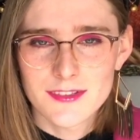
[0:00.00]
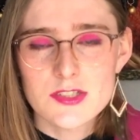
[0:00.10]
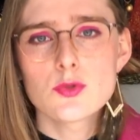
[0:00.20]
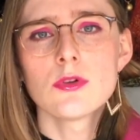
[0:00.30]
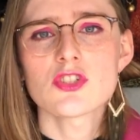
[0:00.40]

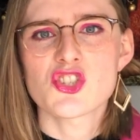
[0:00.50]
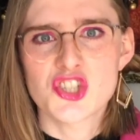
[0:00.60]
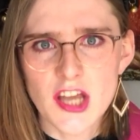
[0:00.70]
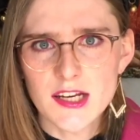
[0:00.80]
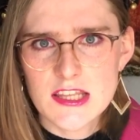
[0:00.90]
Do not
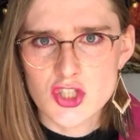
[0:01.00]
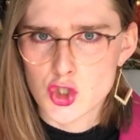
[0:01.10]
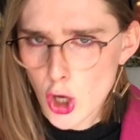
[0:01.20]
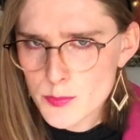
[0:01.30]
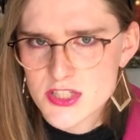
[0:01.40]
sully the
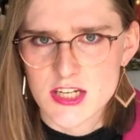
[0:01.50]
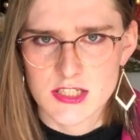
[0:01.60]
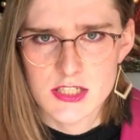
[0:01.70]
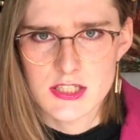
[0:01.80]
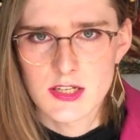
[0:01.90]

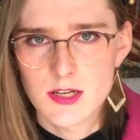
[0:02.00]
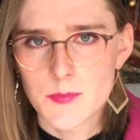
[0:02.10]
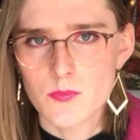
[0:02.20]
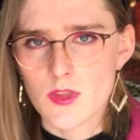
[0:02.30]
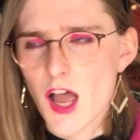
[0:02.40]
chopsticks.
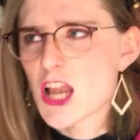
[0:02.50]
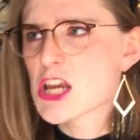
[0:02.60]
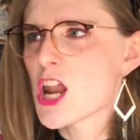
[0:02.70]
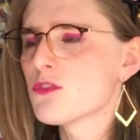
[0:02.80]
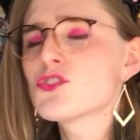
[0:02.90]
I
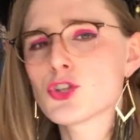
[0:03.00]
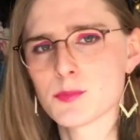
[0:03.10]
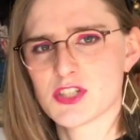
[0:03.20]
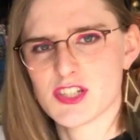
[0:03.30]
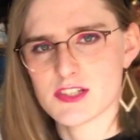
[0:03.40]
love
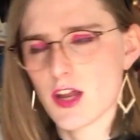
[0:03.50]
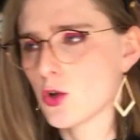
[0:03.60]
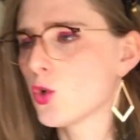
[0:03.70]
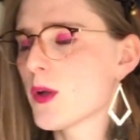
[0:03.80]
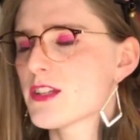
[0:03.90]
chopsticks. I
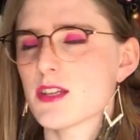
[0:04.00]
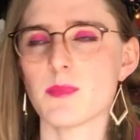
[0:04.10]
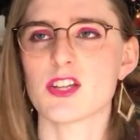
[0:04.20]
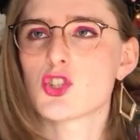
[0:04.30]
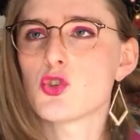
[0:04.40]
always eat my
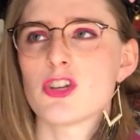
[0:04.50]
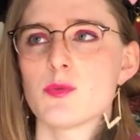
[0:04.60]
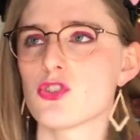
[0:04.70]
sushi with